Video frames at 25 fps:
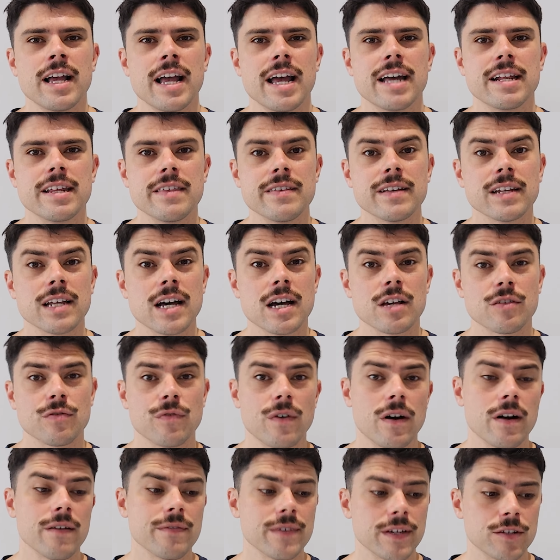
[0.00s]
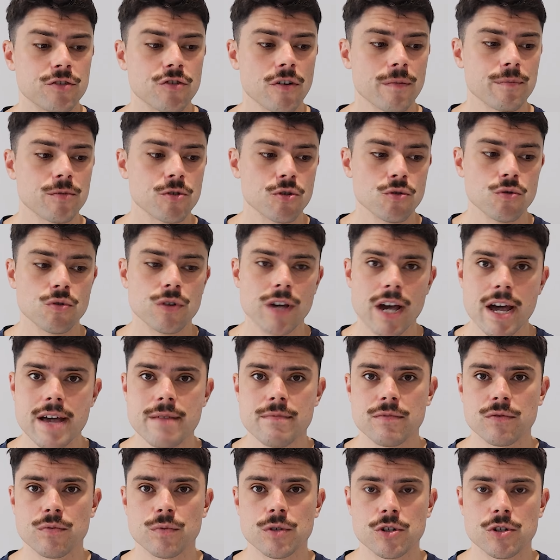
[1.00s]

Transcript: and in the last five, they dropped two games,